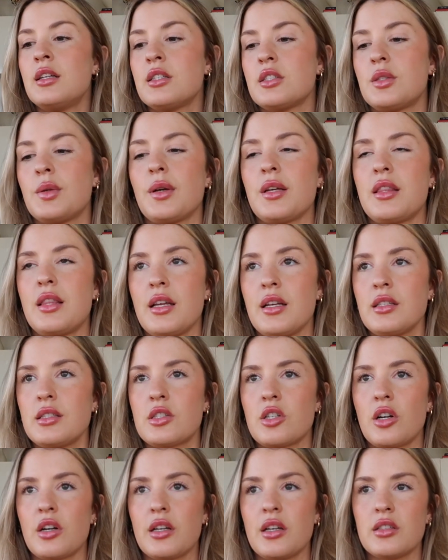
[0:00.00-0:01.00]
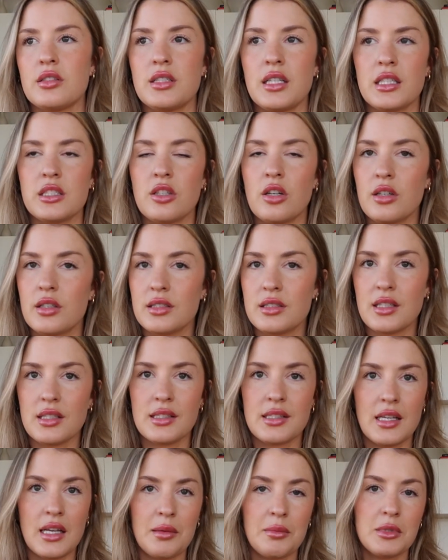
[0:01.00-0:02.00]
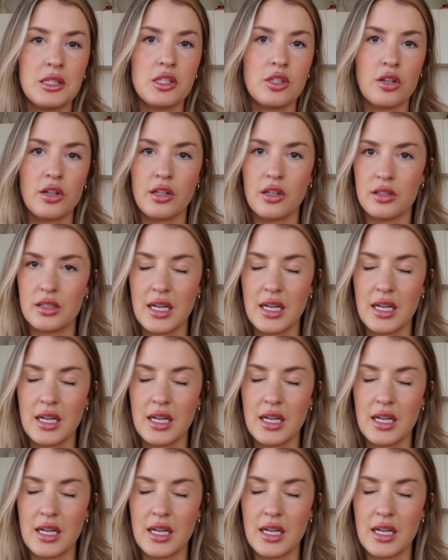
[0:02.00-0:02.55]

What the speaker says: So I think starting on TikTok is the same as starting on